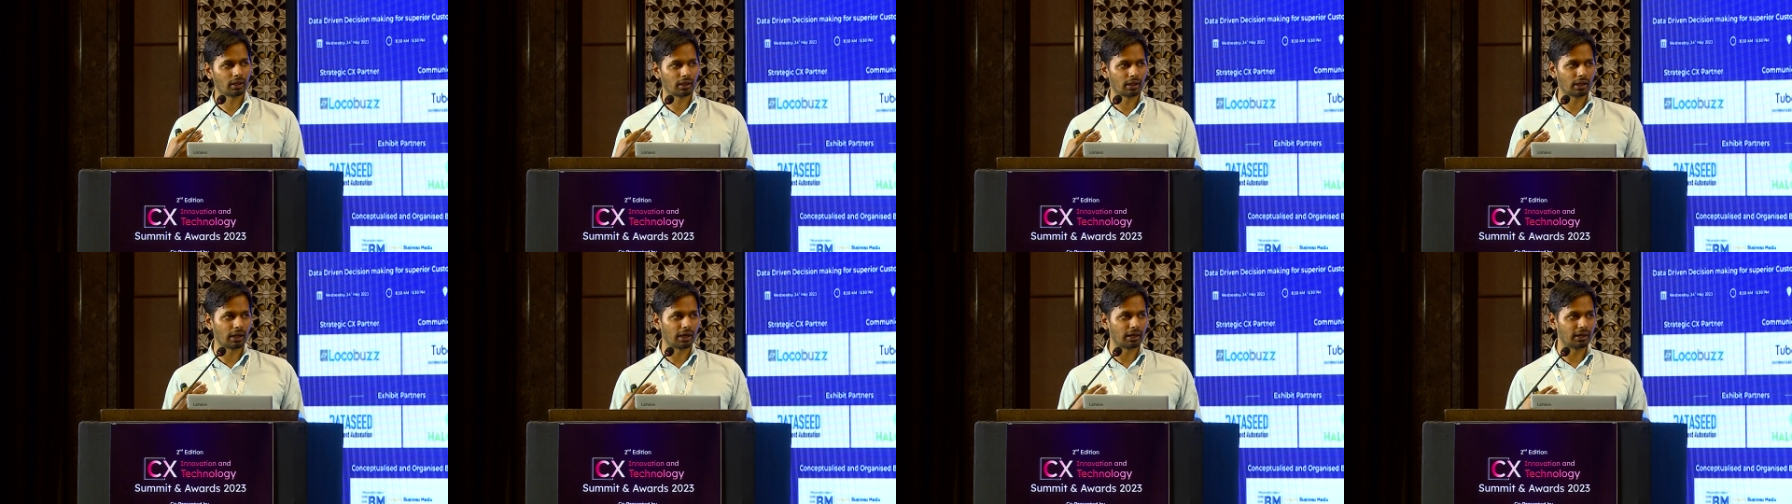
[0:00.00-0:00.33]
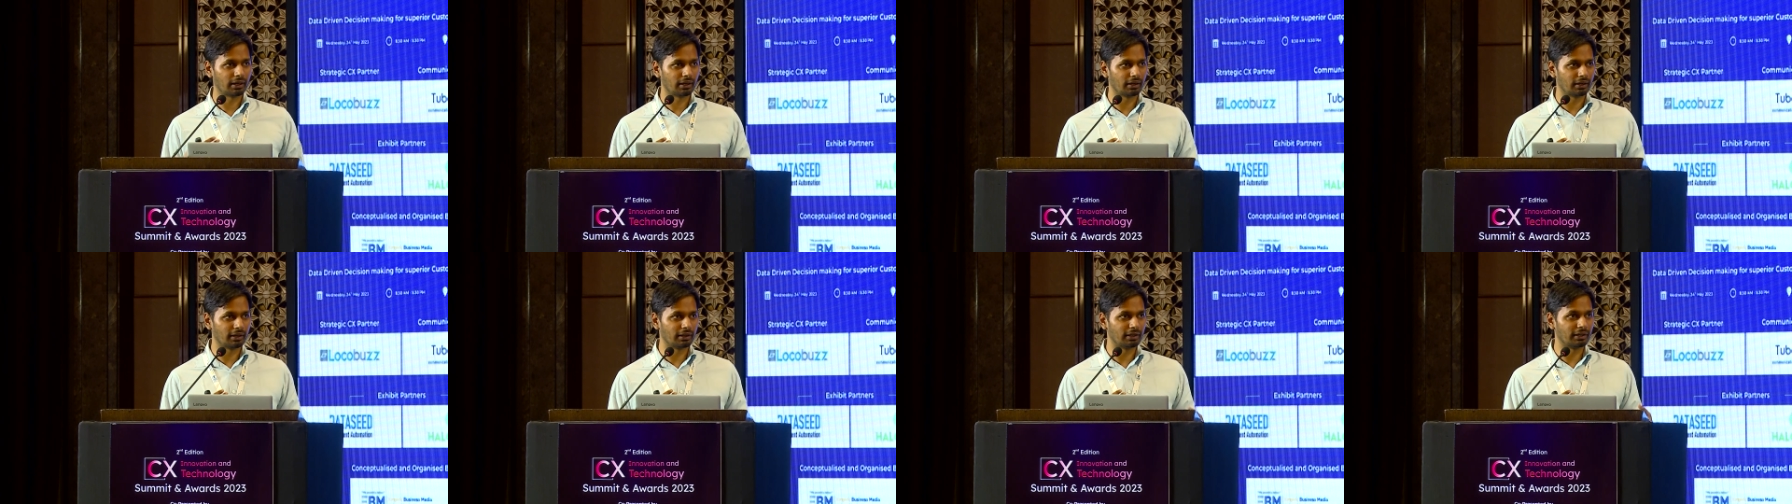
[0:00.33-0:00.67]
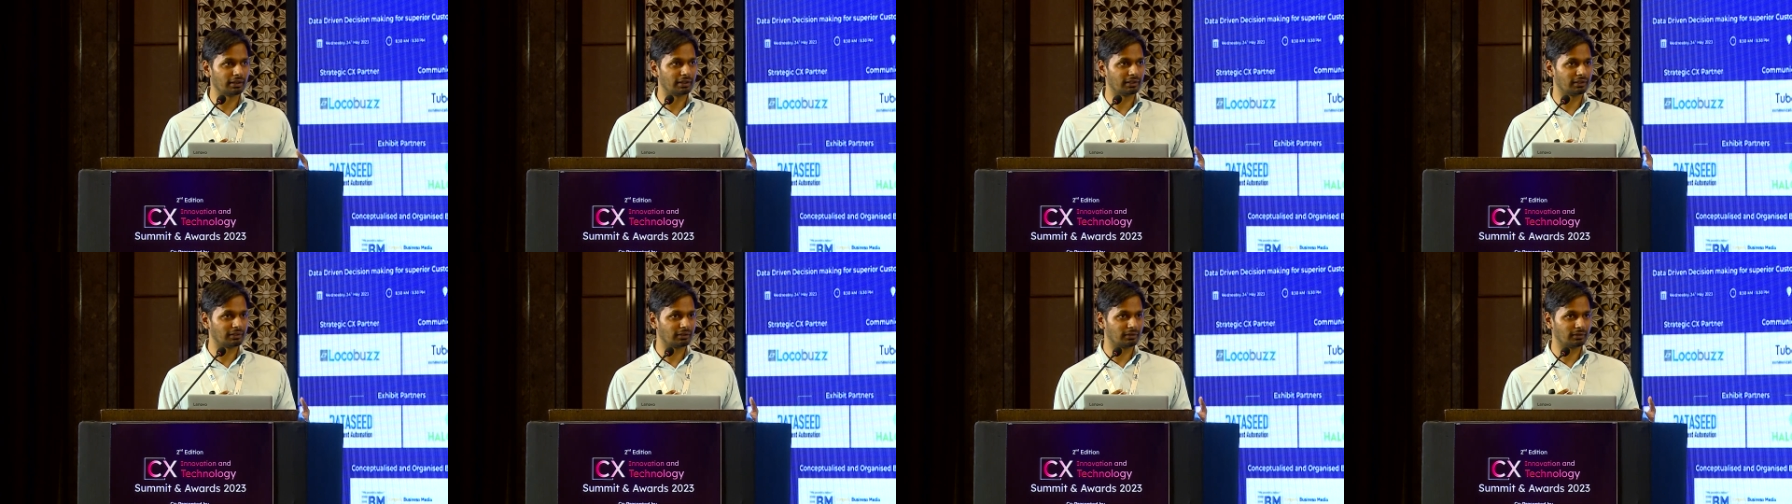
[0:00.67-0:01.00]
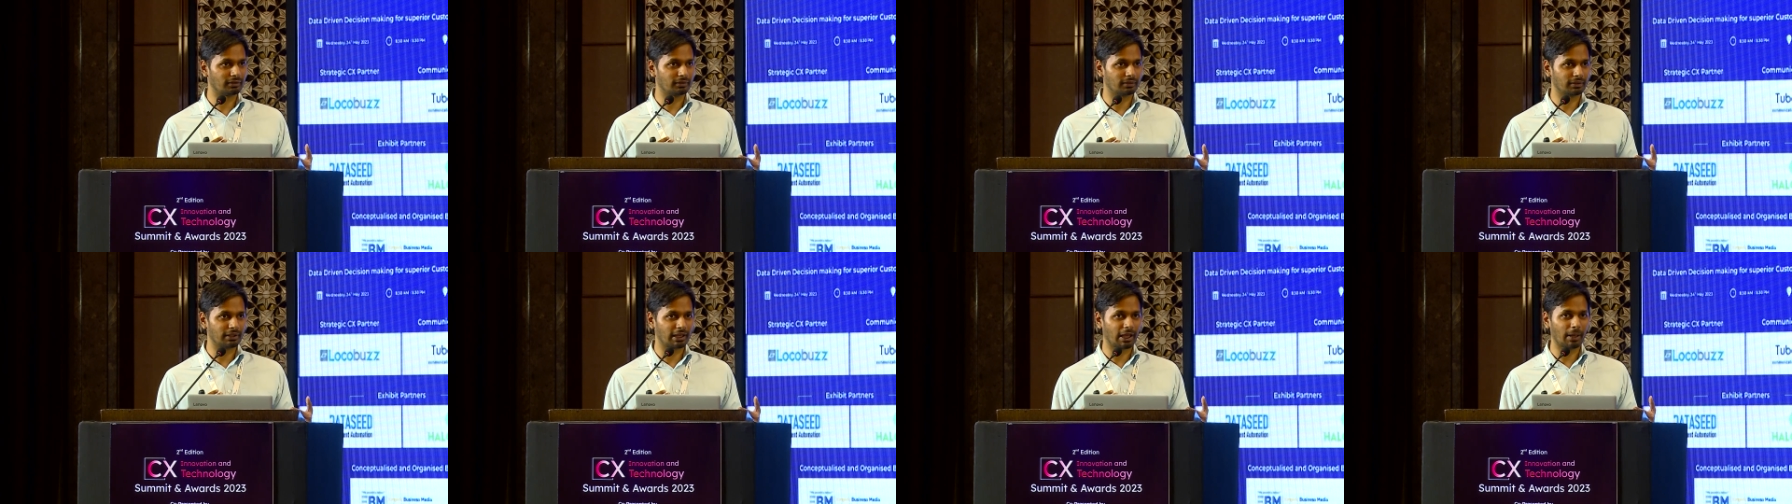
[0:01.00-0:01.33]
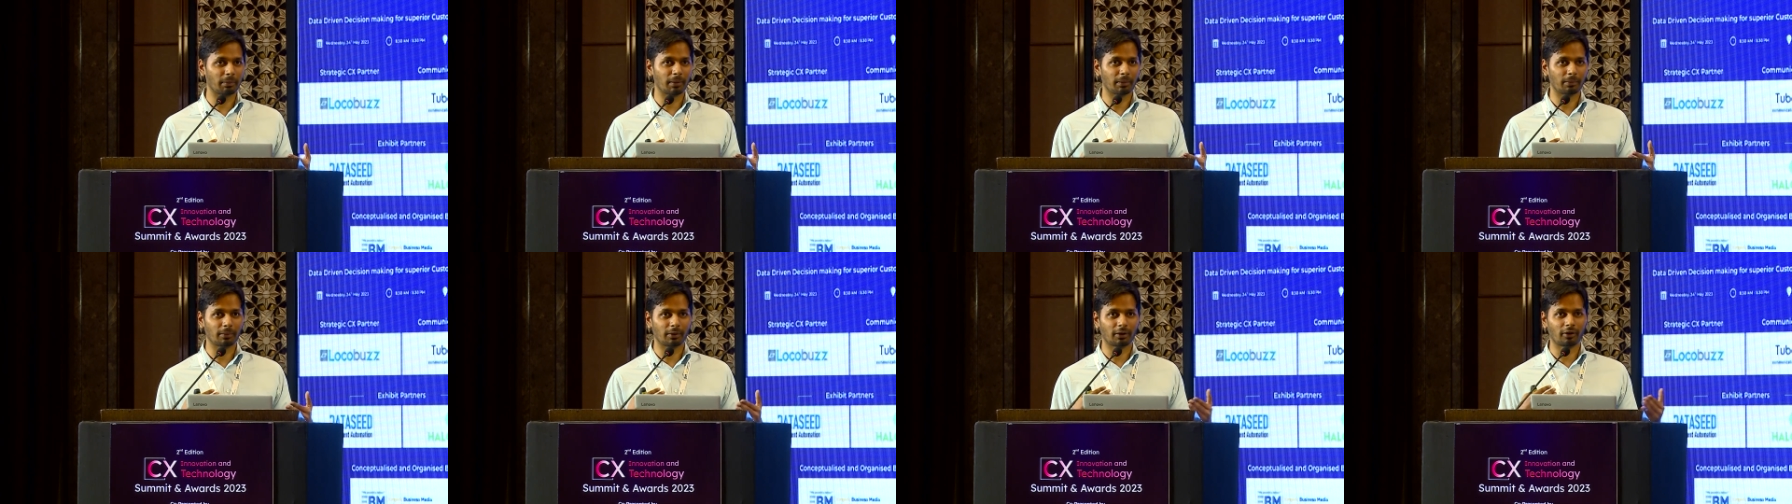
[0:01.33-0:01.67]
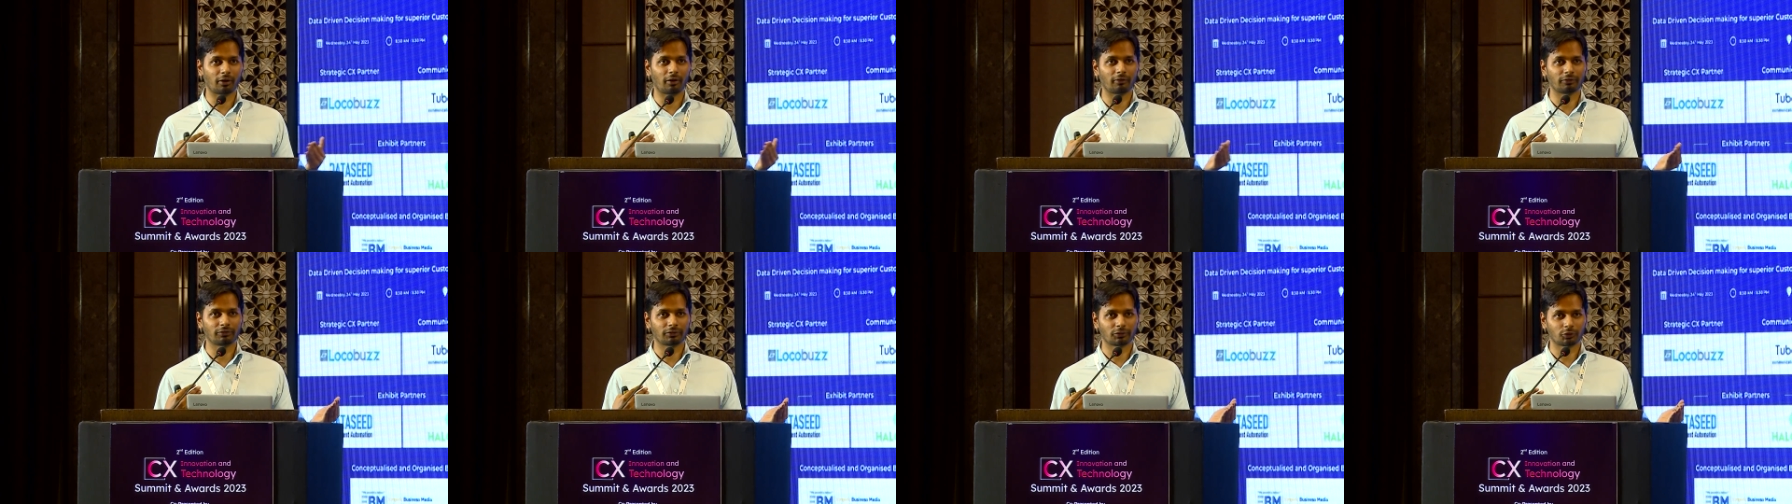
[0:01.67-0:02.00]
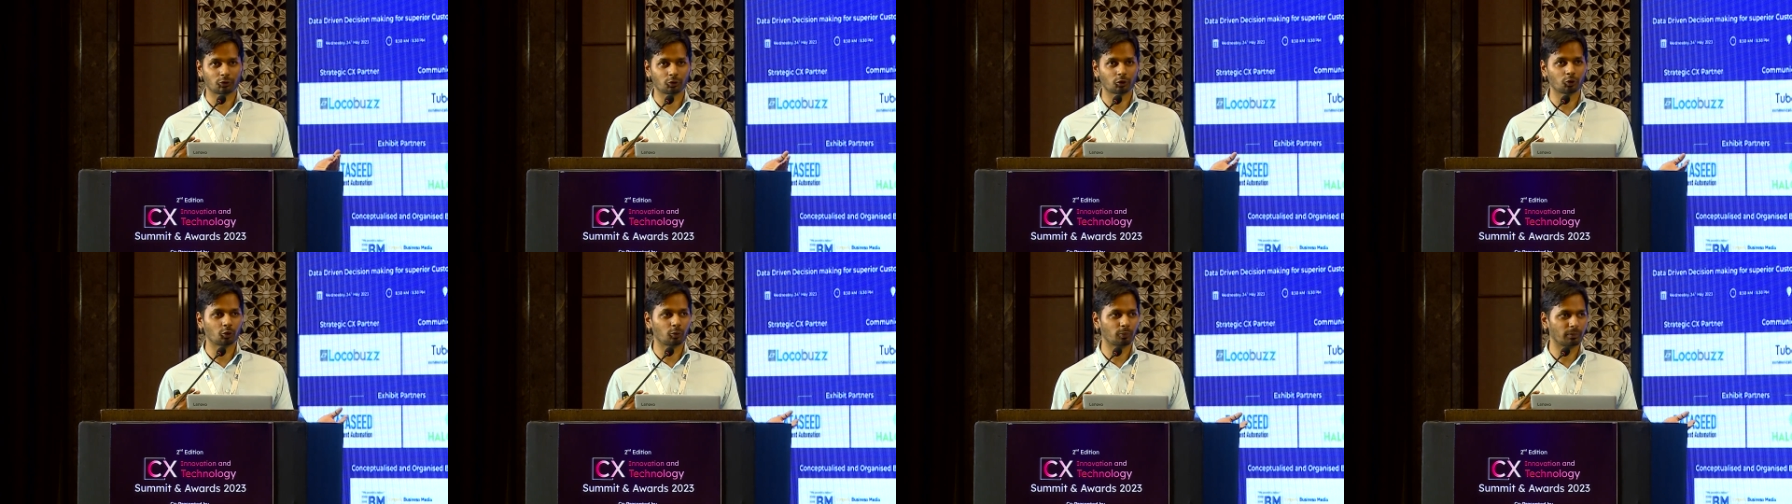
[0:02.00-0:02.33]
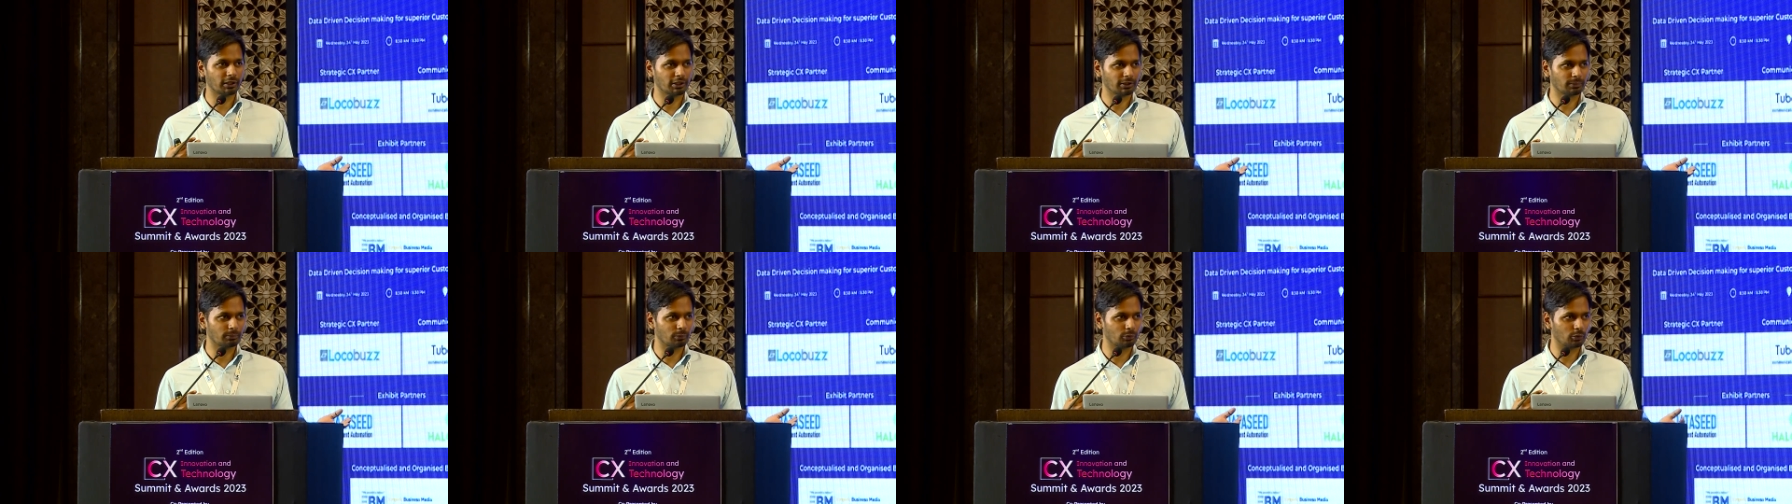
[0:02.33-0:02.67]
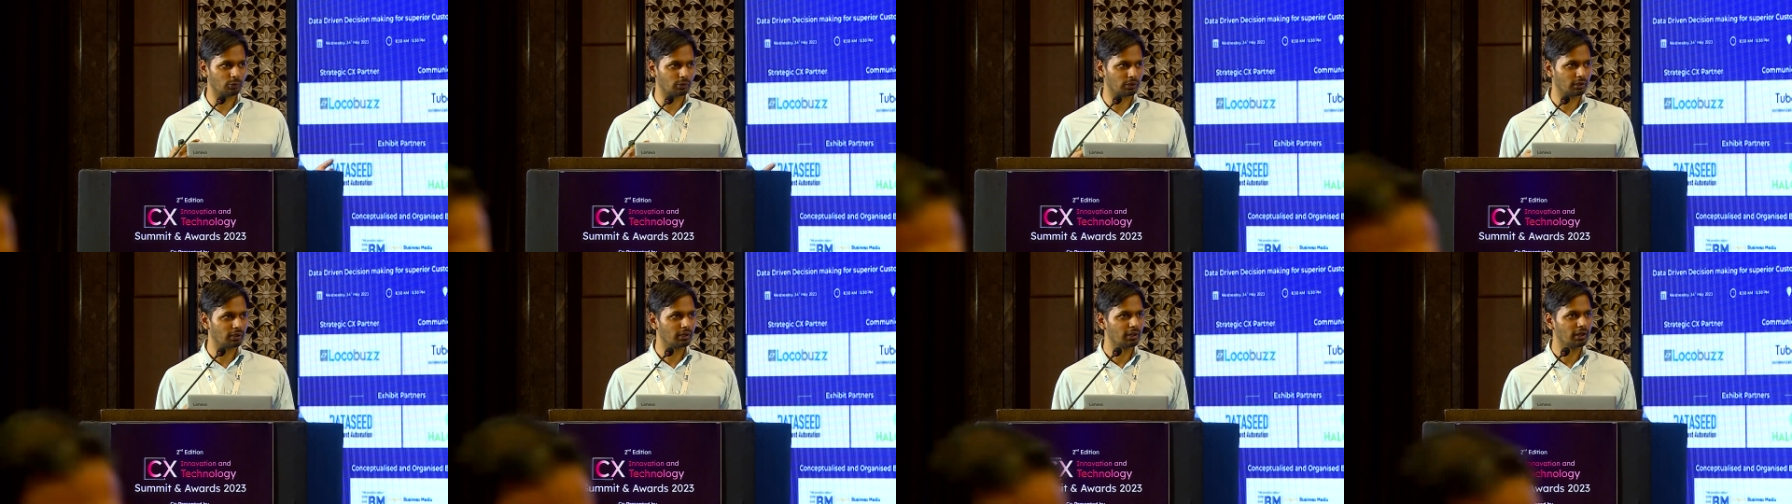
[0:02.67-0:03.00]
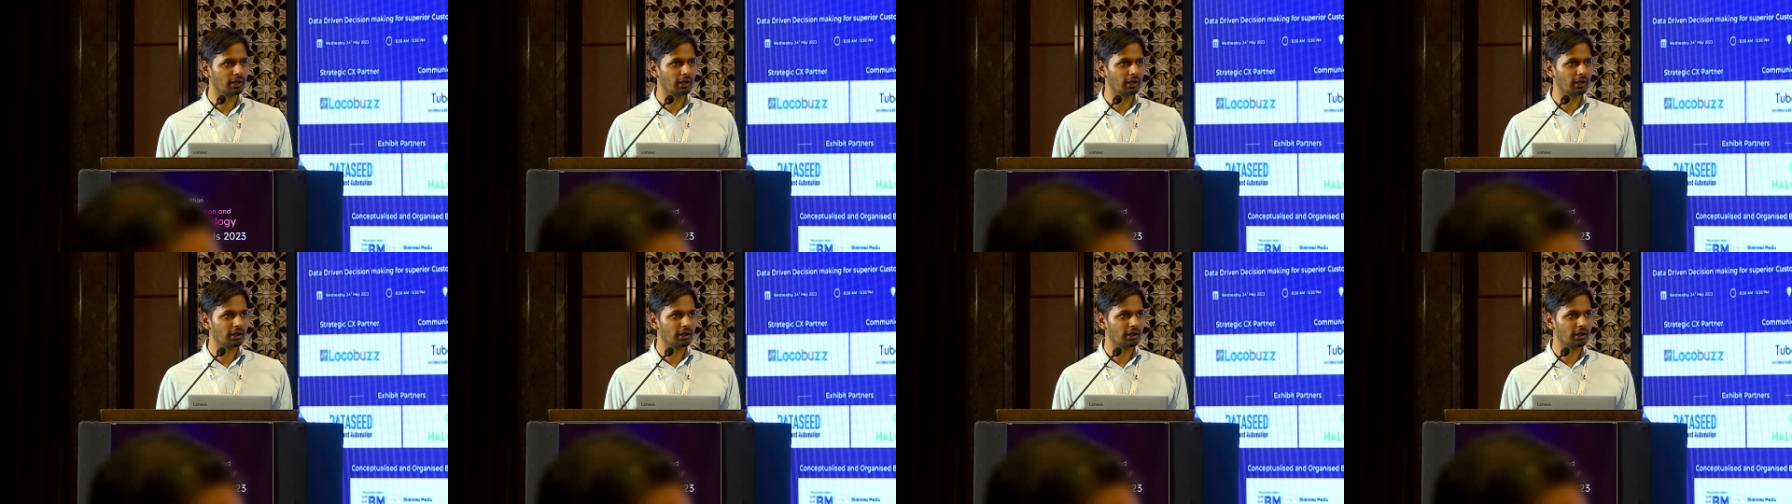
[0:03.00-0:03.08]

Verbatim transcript: and it is capable of so much more